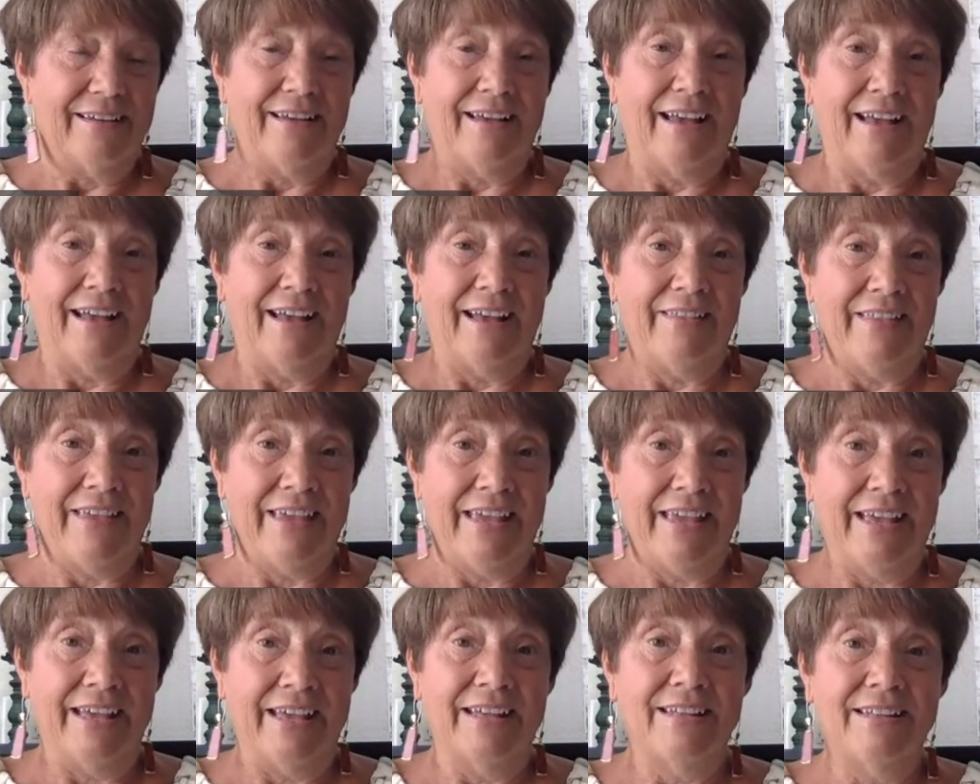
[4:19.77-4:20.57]
And
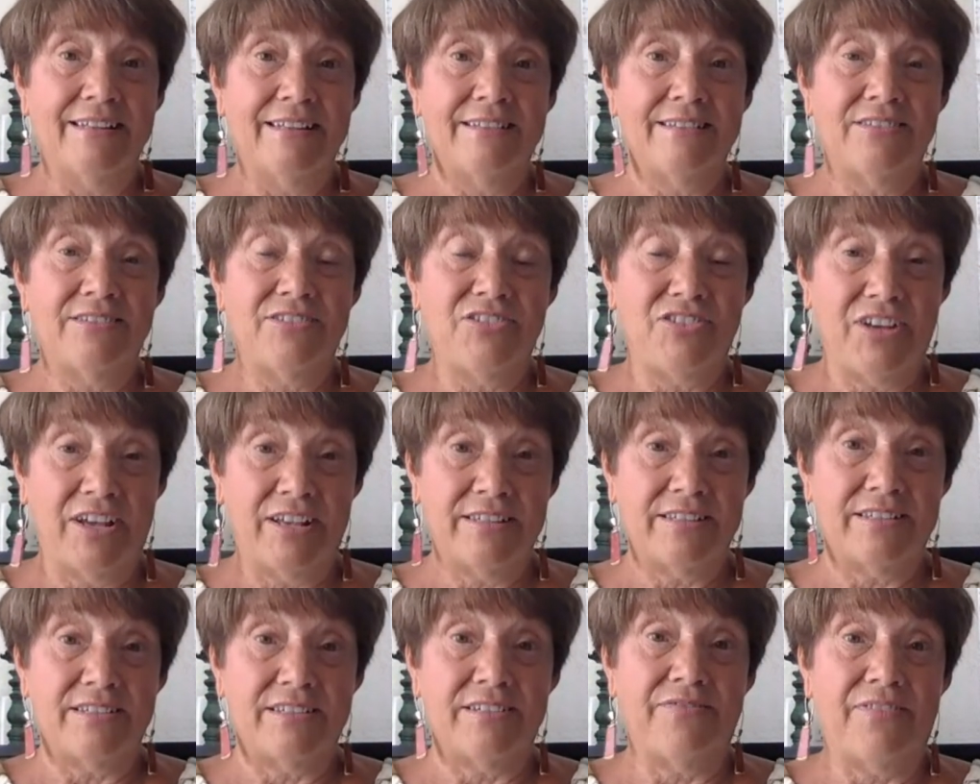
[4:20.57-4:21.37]
the ends
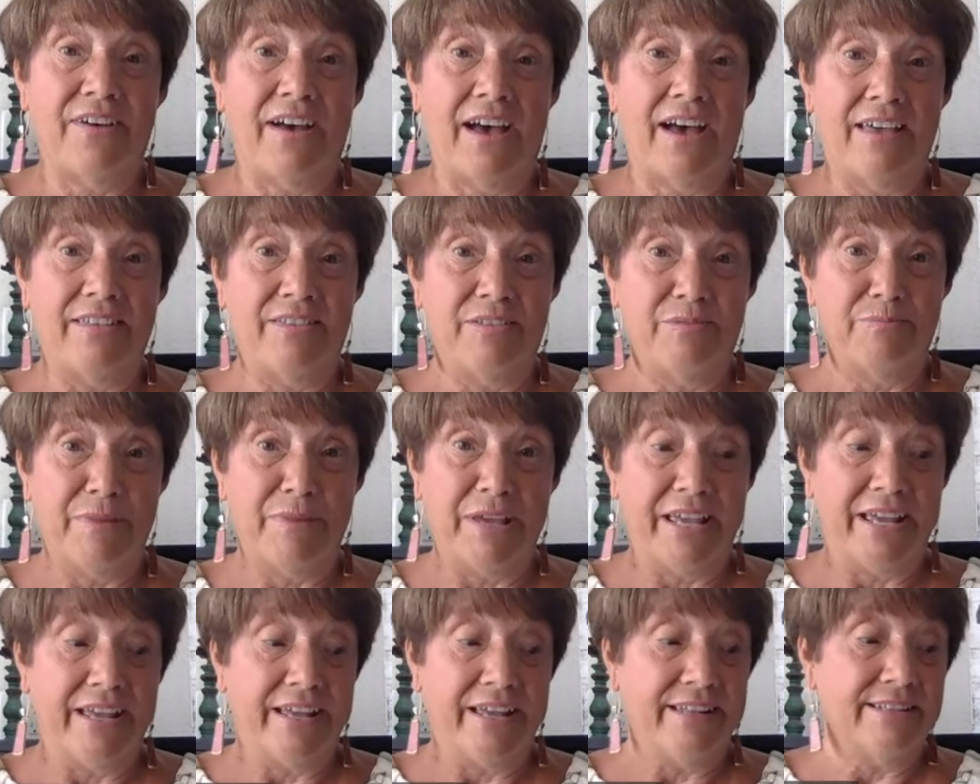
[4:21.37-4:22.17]
justify the
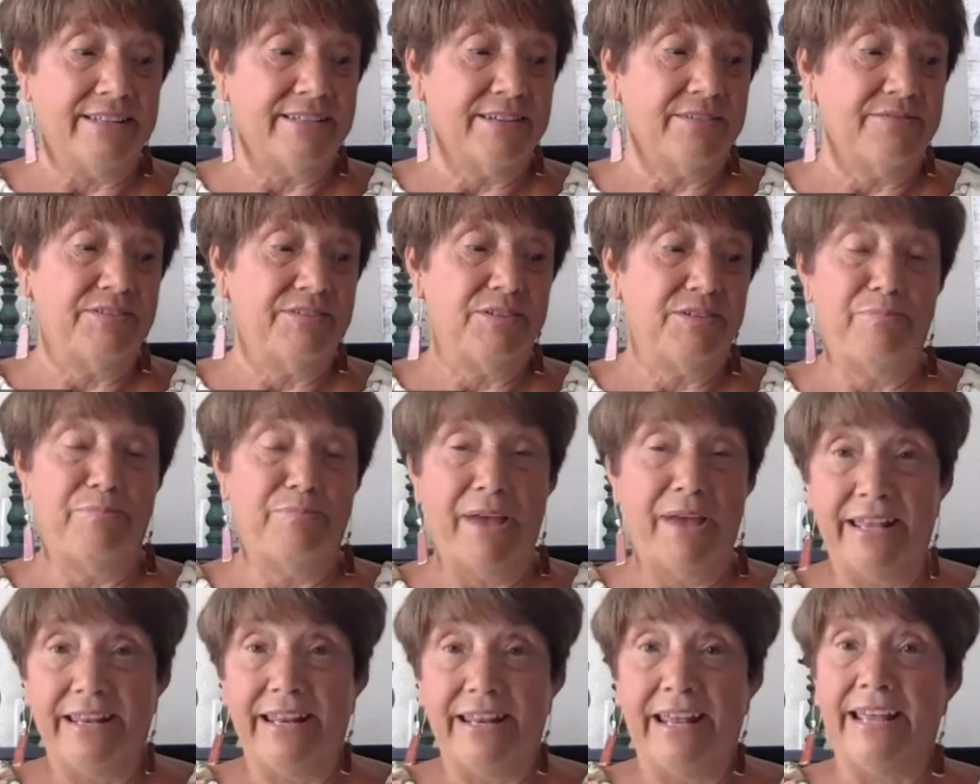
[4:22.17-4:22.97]
means of
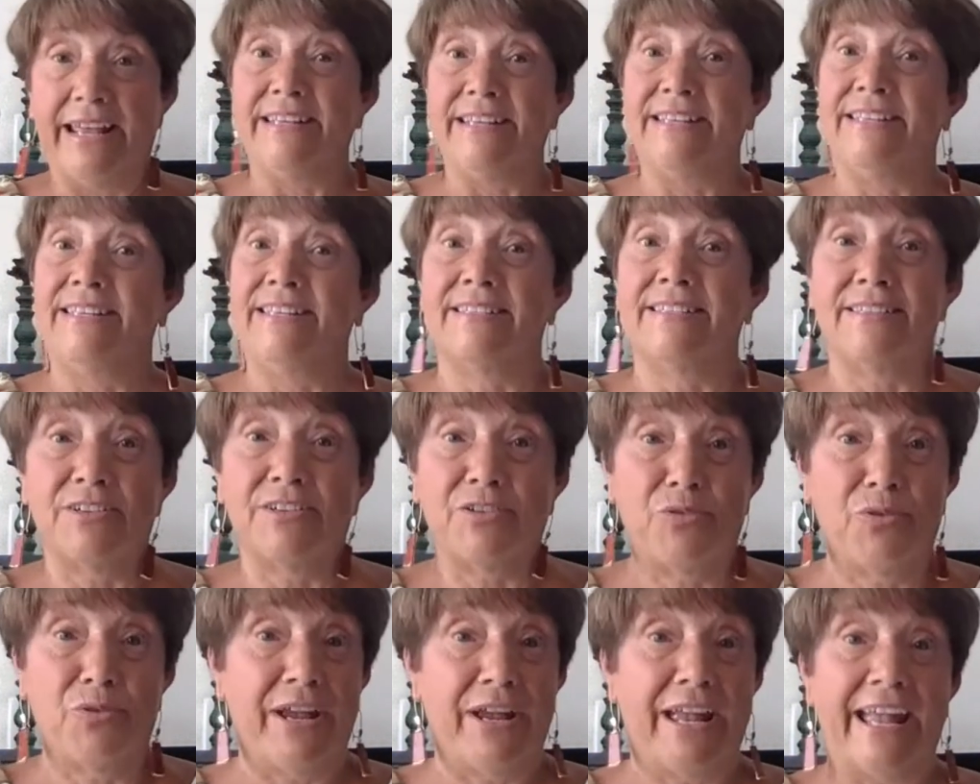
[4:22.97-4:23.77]
debating,
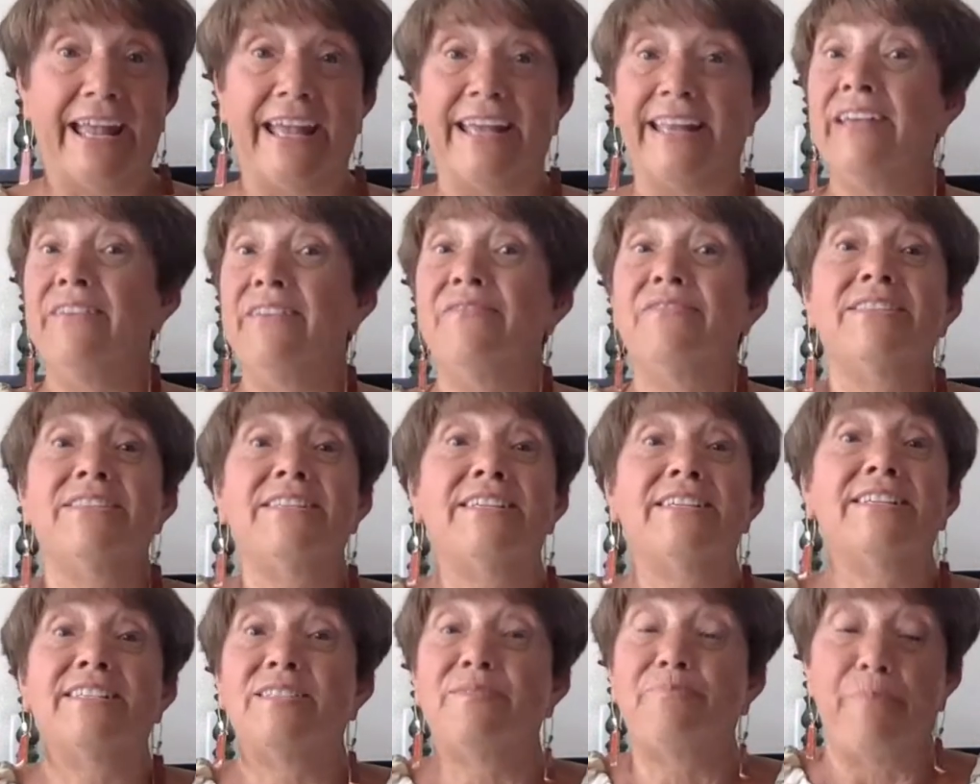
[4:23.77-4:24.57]
disagreeing, even
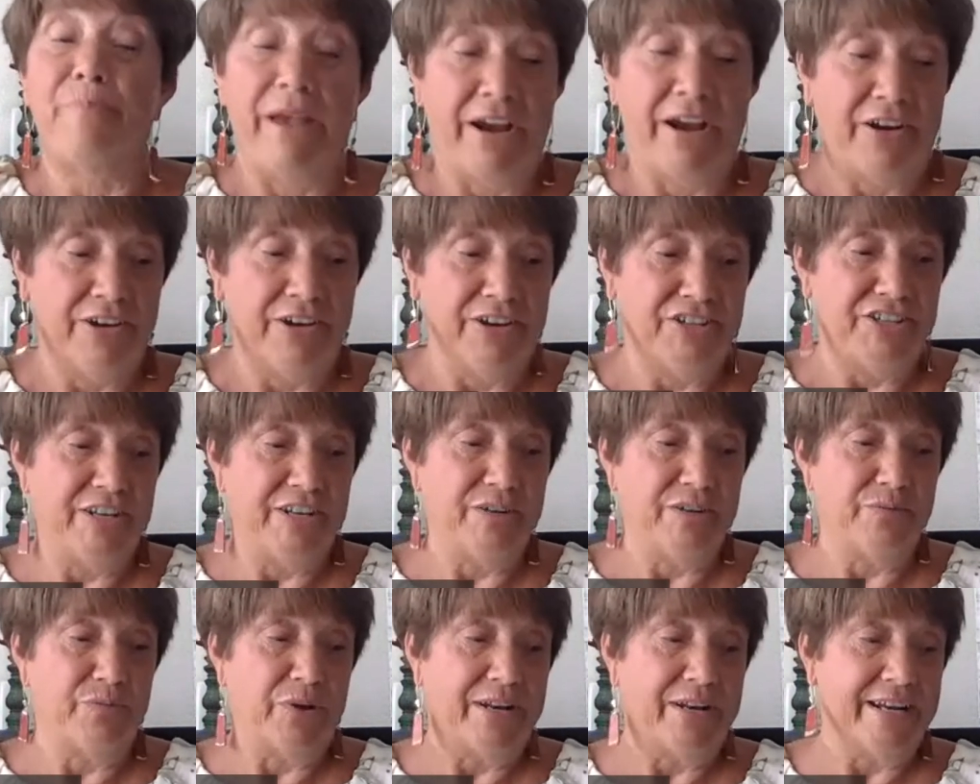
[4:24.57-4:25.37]

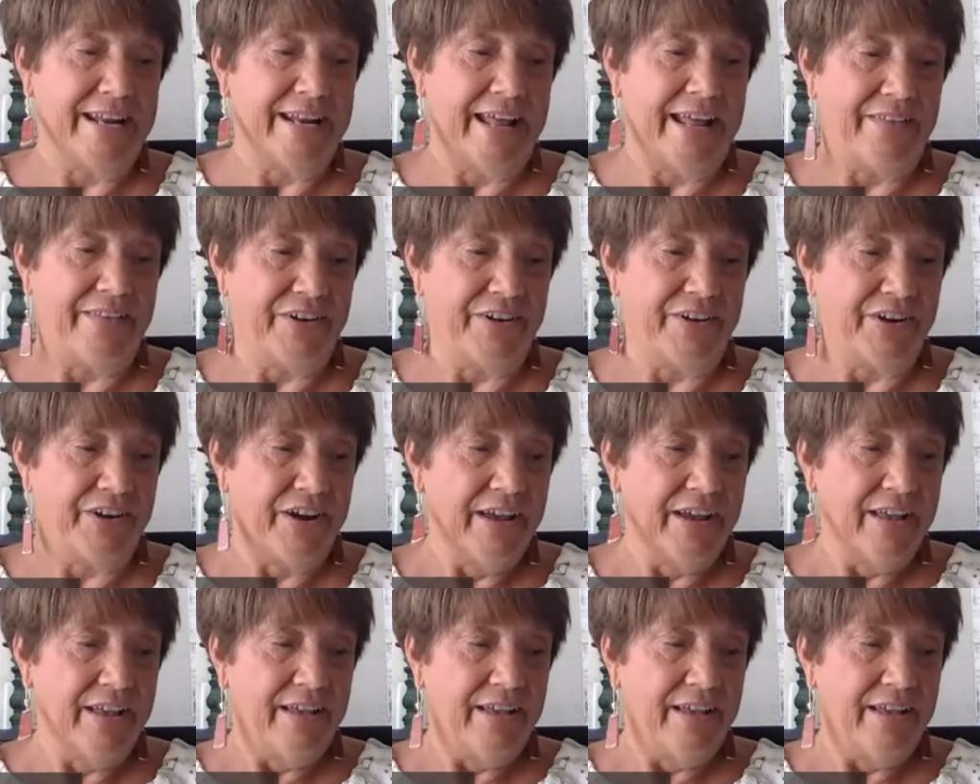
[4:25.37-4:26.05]
disparaging one another.